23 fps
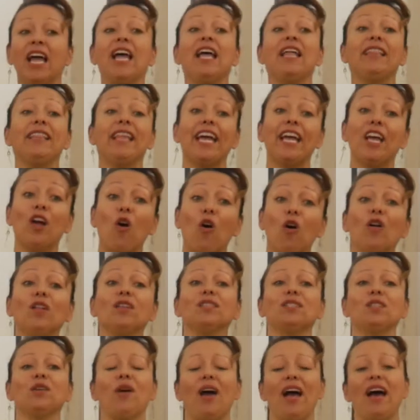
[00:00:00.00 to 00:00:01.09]
They
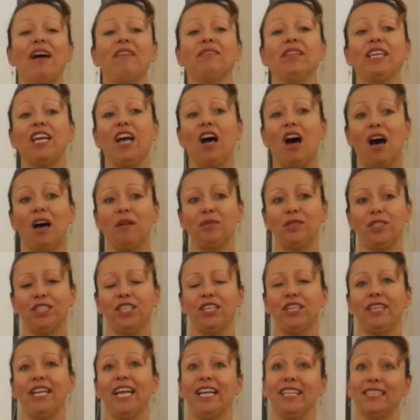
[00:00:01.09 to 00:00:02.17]
also have the
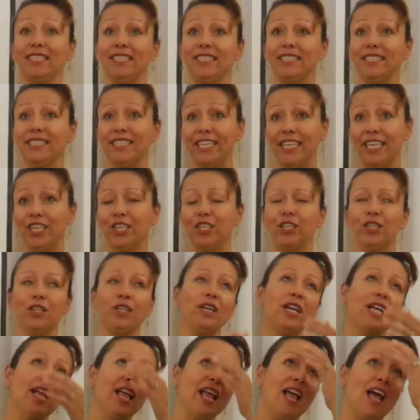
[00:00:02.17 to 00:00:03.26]
option, and this year,
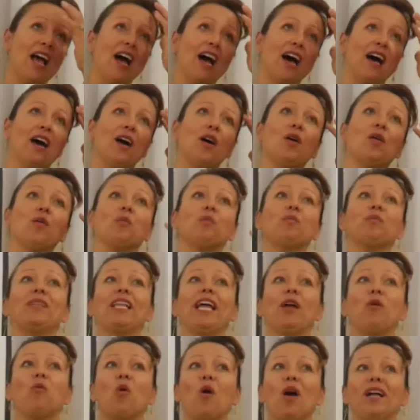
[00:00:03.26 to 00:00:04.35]

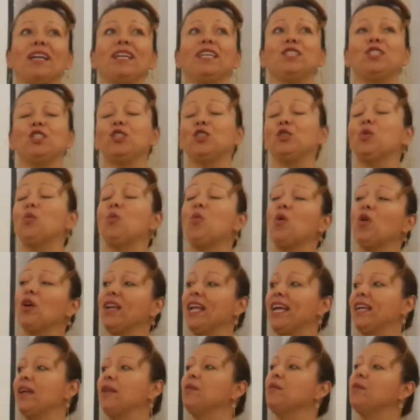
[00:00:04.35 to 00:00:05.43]
they wanted to do more
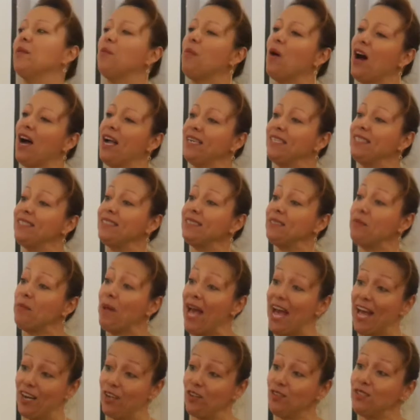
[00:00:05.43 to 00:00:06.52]
like the bodies,
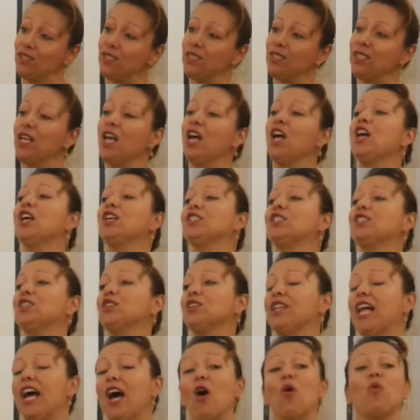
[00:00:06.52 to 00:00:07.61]
patterns. So
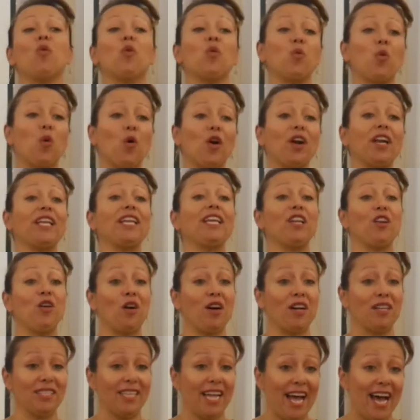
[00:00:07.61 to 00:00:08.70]
now we're working
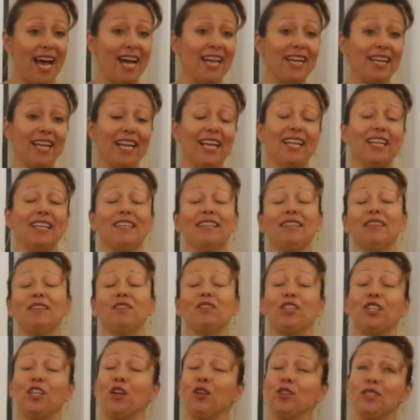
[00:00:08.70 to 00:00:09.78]
on that,
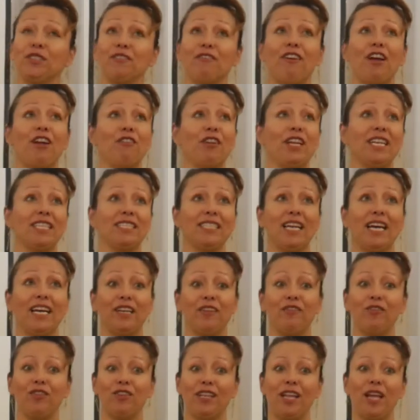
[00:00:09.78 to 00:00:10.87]
and it's very exciting
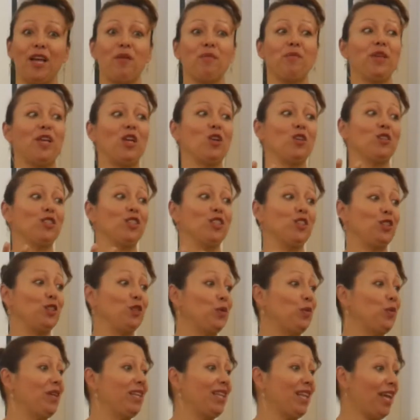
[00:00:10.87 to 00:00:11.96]
for them because they're
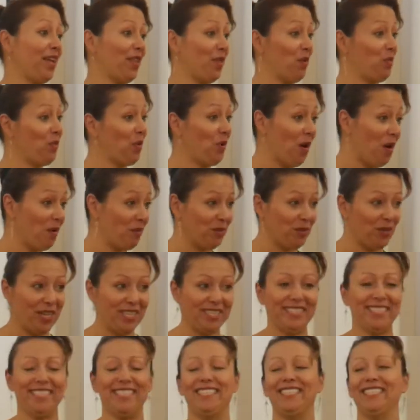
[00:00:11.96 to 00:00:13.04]
doing like the prom
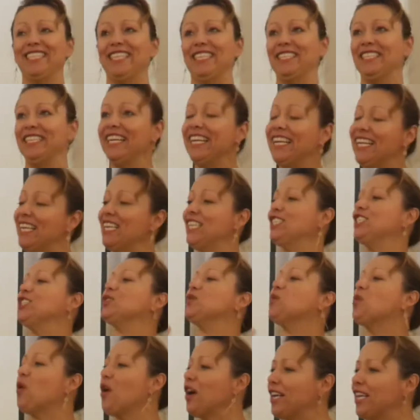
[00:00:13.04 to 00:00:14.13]
dresses and just
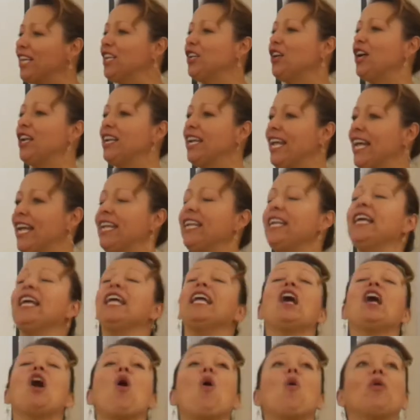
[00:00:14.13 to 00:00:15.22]
working on it.
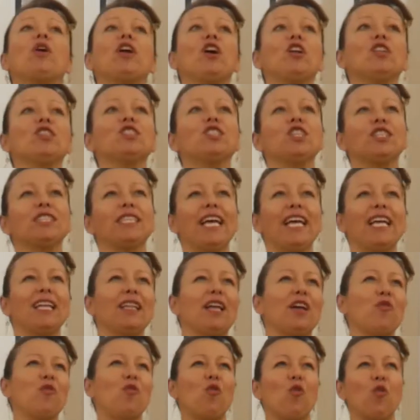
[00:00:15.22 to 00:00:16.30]
We also take
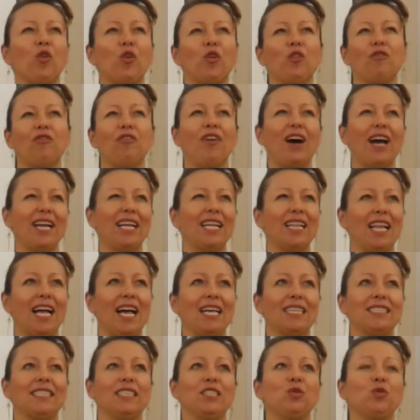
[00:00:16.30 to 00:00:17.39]
like 4 or 5
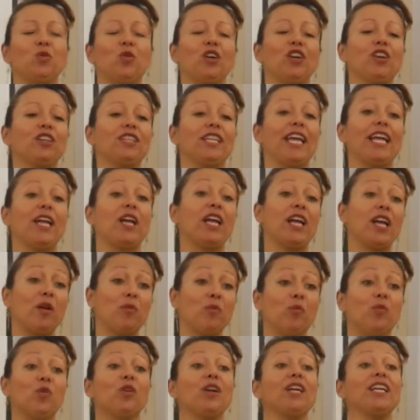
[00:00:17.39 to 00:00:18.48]
classes where they can
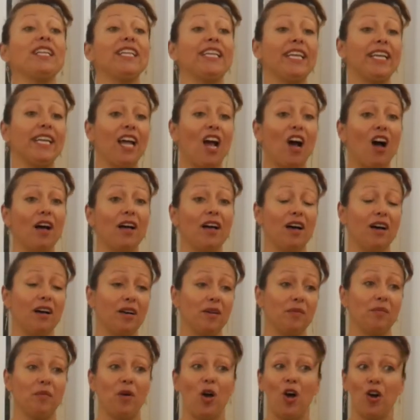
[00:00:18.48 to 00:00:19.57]
bring the
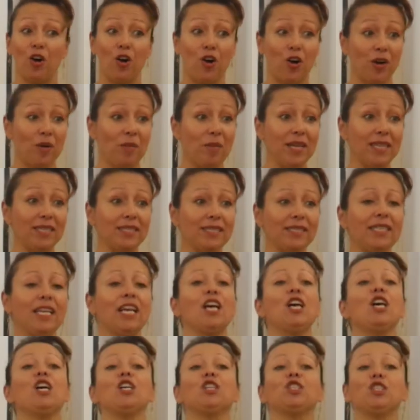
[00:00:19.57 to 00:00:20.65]
garments
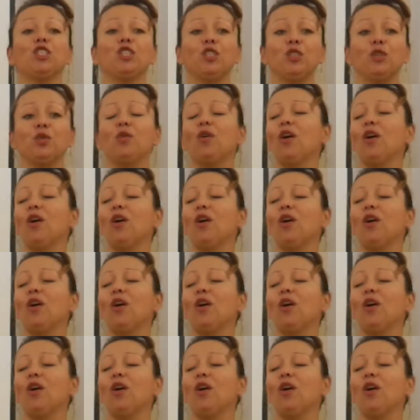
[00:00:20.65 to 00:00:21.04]
to